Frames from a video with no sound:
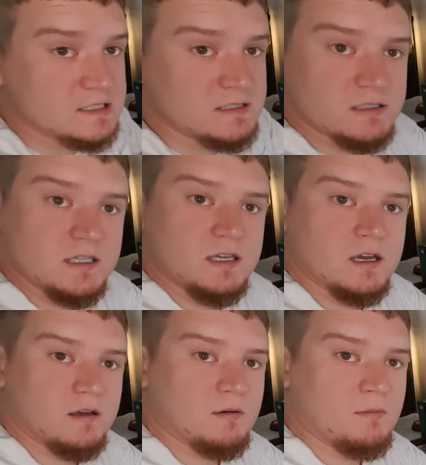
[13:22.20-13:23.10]
can see
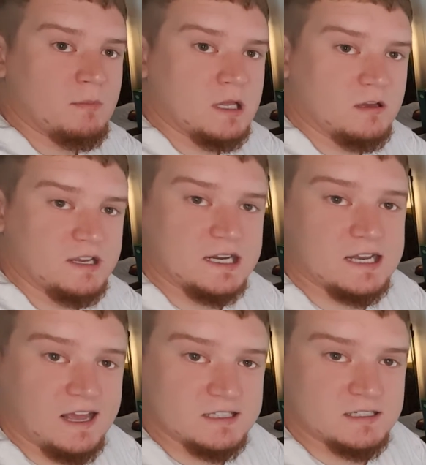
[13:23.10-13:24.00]
my little
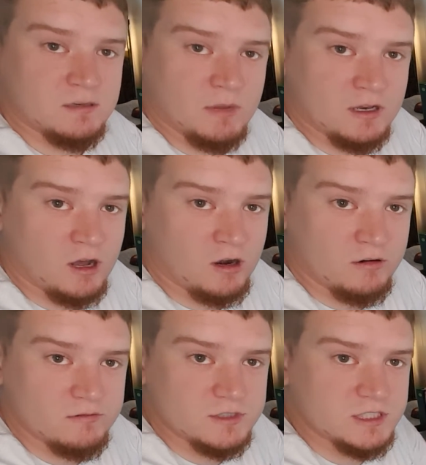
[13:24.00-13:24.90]
knickknacks here. My
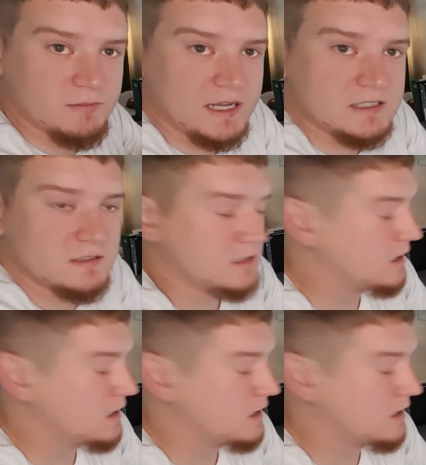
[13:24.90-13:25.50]
daughter, she makes